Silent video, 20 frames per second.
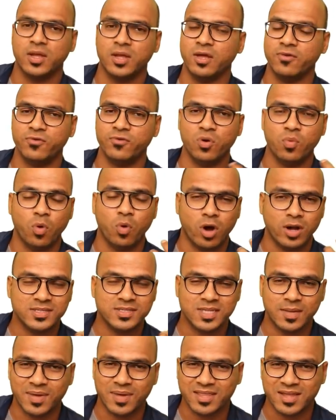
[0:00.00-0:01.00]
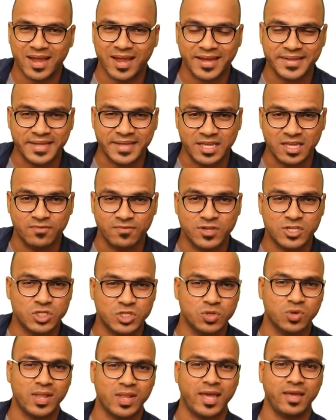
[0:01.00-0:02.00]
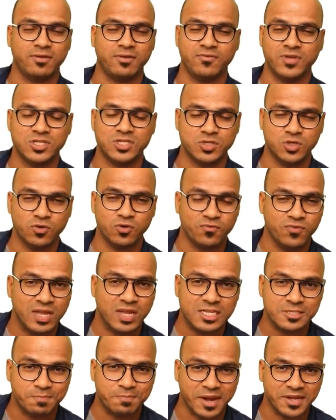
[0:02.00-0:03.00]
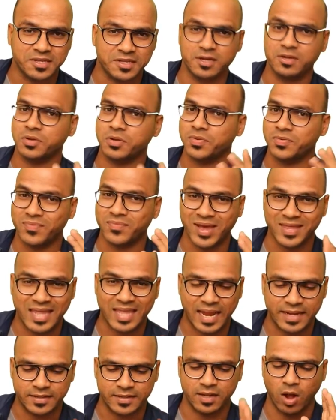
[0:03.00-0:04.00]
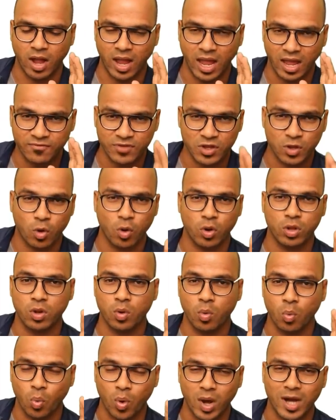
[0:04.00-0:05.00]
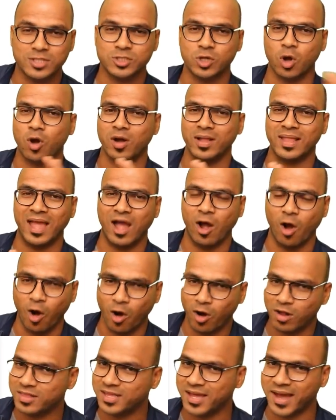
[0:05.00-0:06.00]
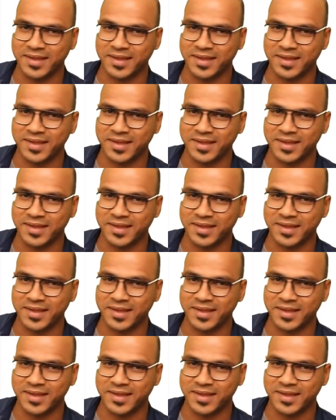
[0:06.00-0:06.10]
If you want some other IDE which you like, which you feel is better, try that. Every code works on all the